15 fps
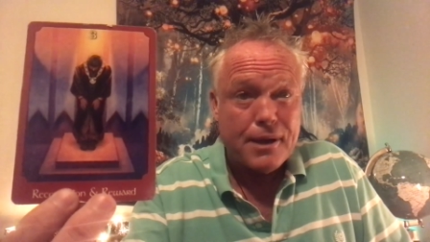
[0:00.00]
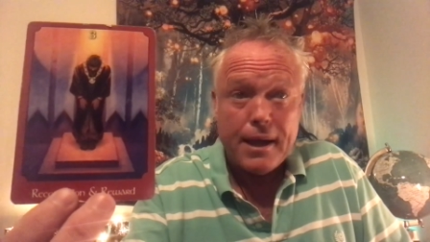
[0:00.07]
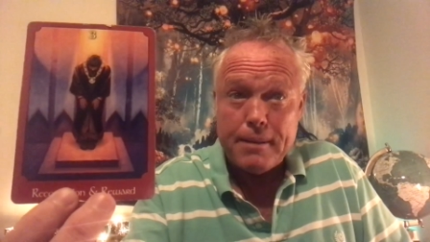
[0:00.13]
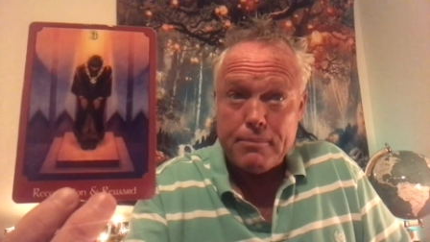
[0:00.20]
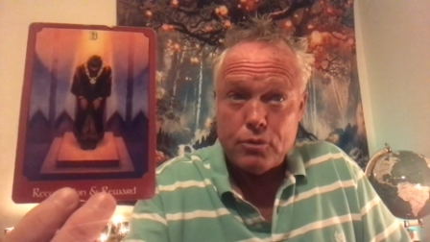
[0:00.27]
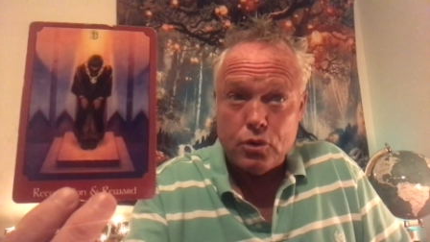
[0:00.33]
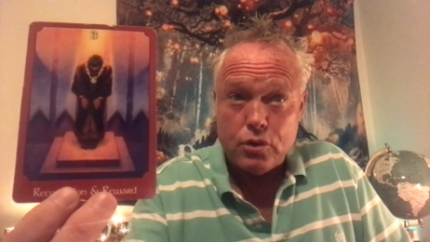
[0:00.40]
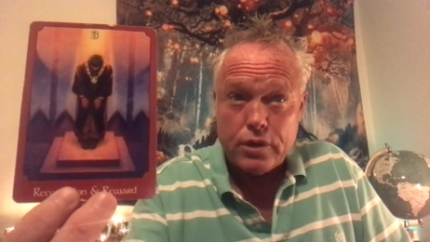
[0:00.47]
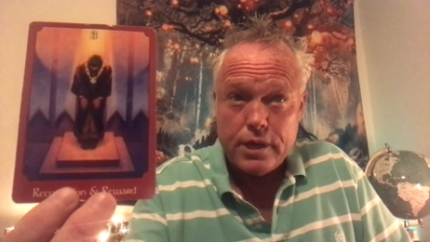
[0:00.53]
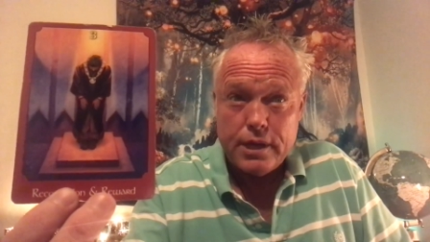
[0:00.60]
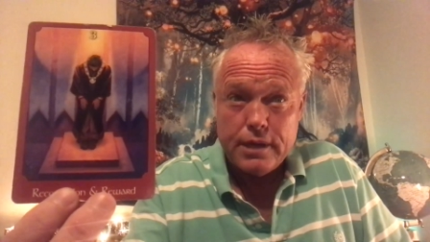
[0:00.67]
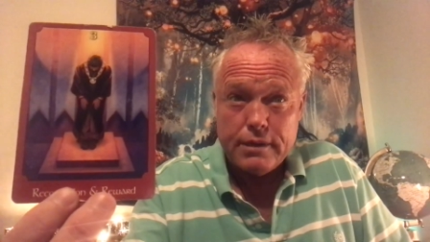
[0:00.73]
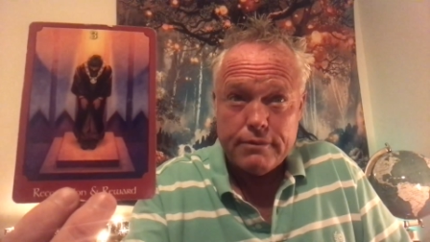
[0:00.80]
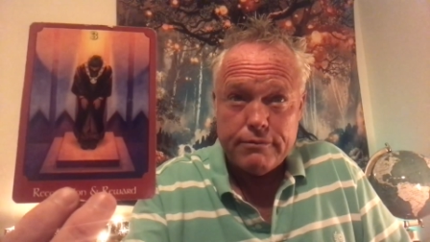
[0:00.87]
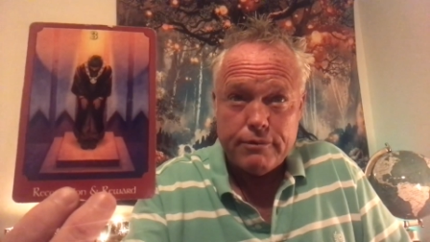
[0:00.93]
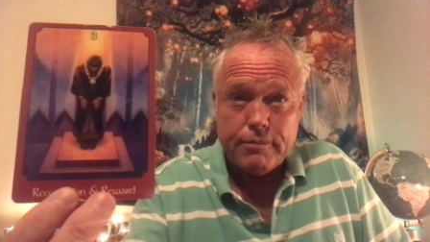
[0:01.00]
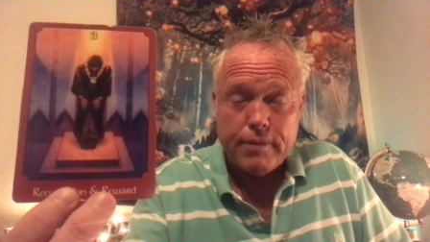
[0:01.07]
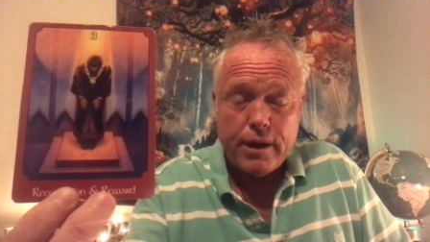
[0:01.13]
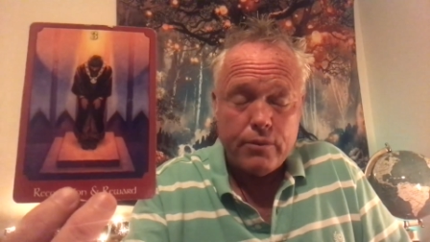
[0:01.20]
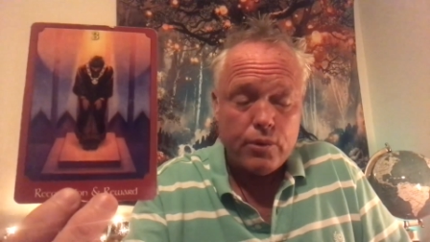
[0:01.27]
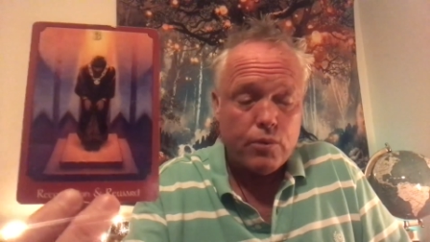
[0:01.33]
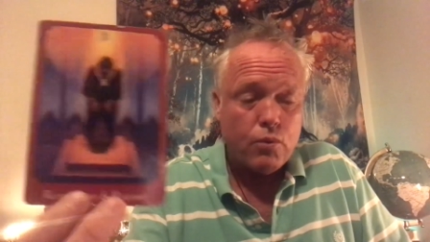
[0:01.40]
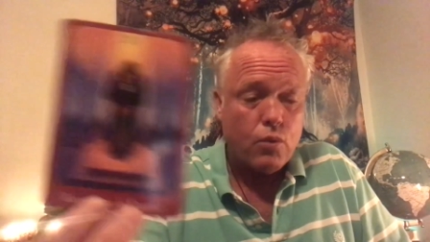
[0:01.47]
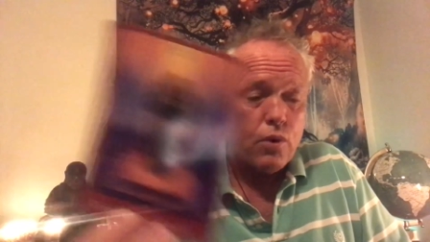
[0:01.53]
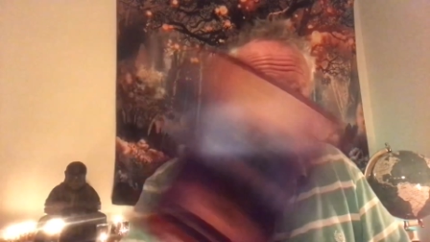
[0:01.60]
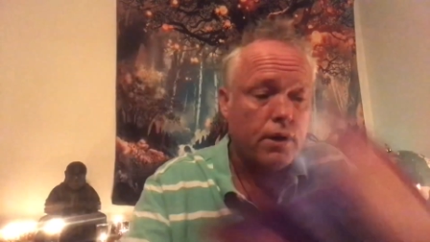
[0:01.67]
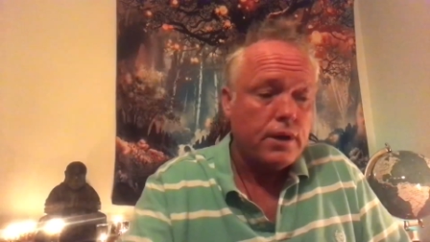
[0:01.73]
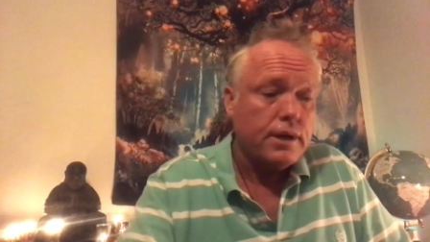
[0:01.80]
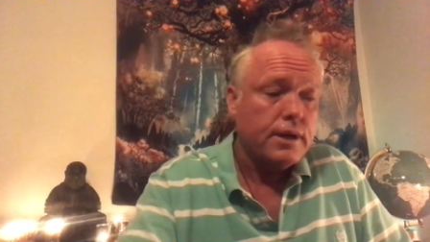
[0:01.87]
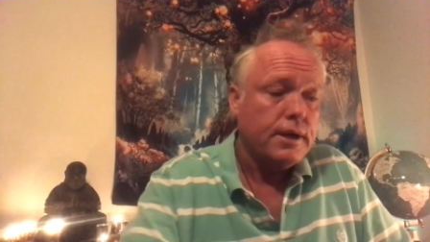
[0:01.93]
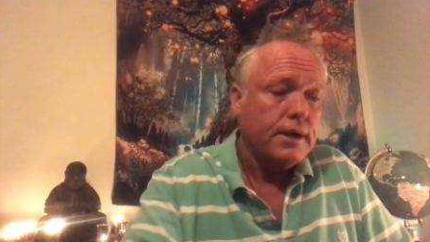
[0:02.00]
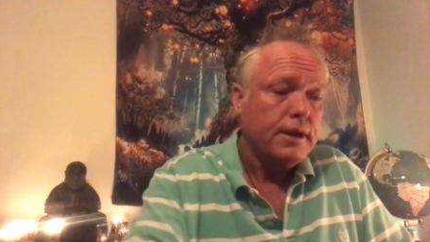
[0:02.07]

I'm looking for my reward.